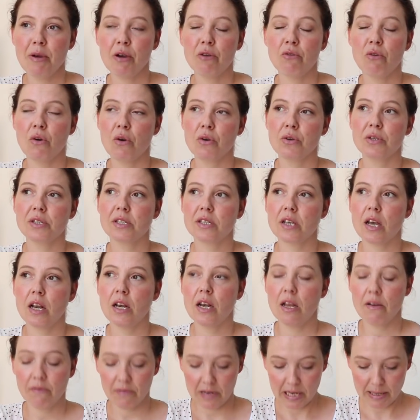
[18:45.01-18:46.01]
across
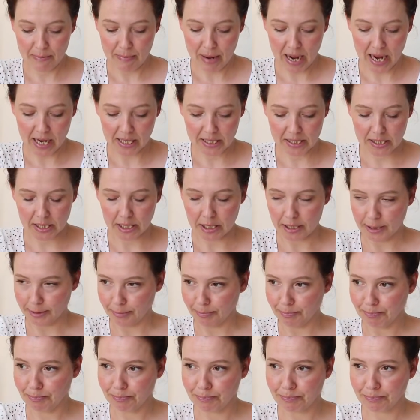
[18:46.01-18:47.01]
a lovely
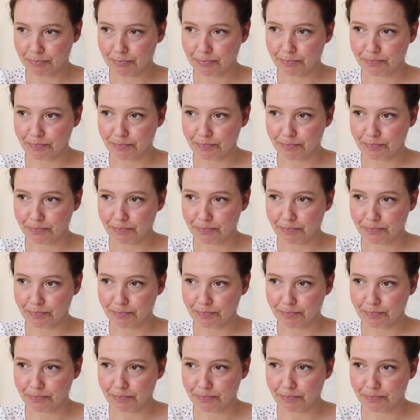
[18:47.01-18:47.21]
pattern,